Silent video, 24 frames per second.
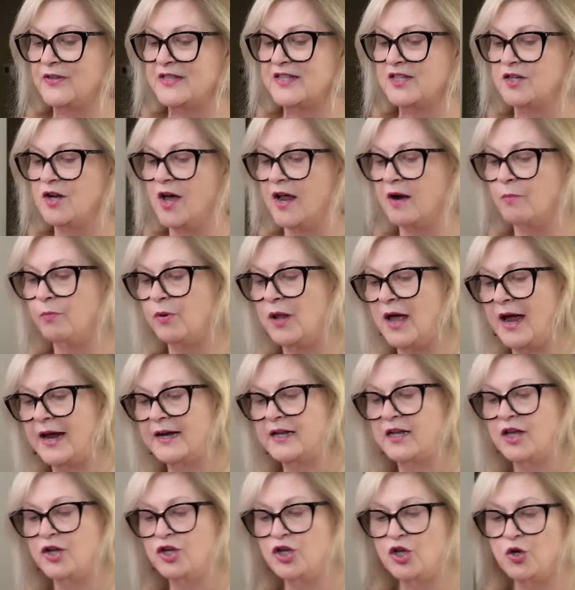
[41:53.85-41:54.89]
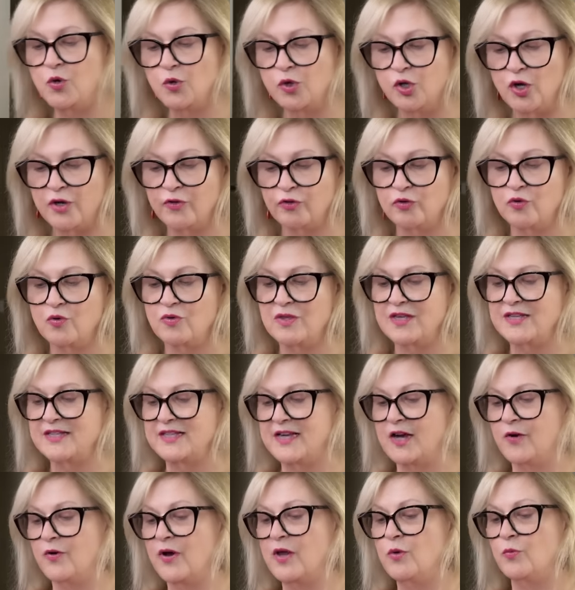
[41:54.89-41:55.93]
not applied. Can you look through this,
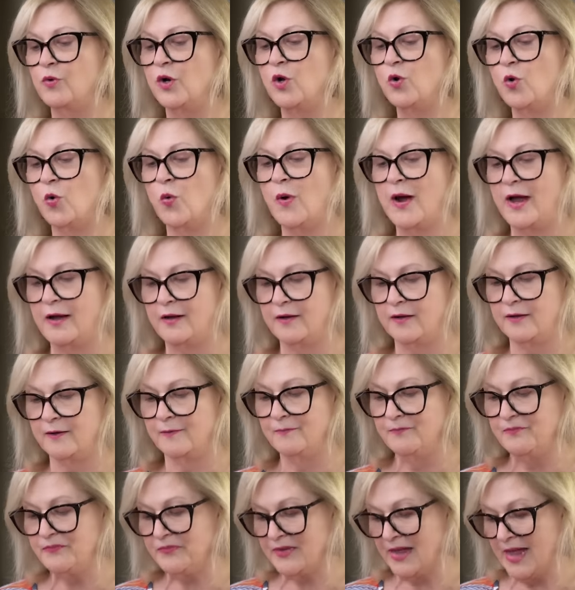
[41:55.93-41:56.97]
Harry, real quick? Yeah.